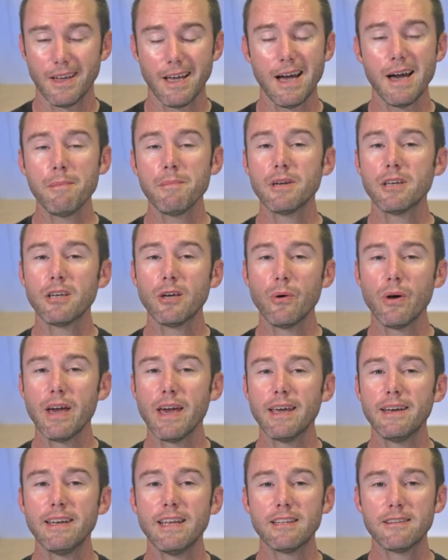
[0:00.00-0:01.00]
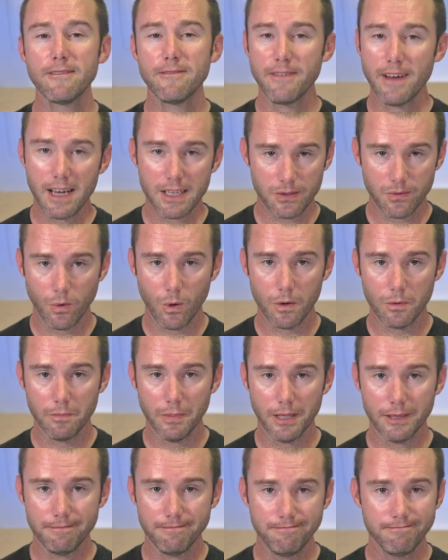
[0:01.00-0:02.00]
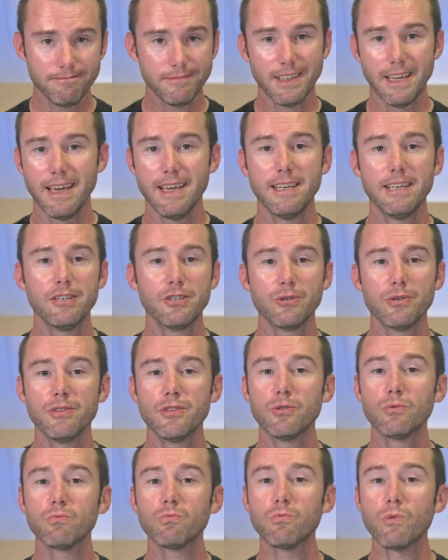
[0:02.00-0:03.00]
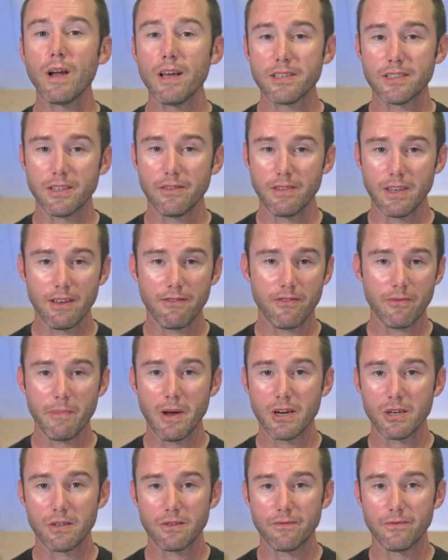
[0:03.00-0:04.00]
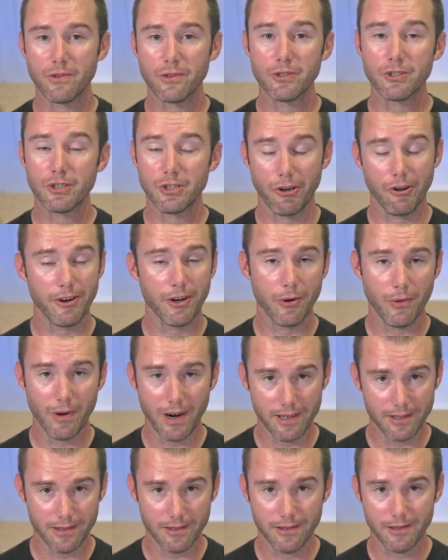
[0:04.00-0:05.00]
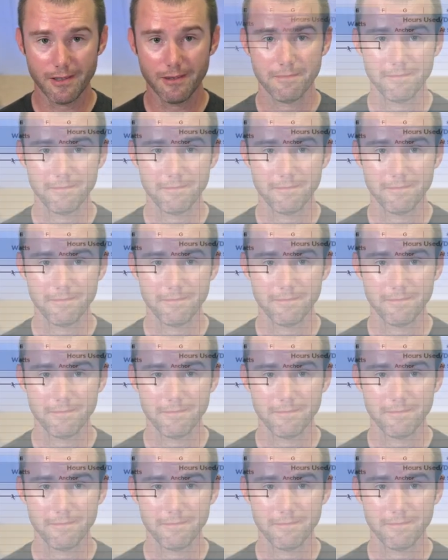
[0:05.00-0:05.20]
I'm gonna go ahead and hit the fast forward button and enter in the rest of the information for Starry Horizons.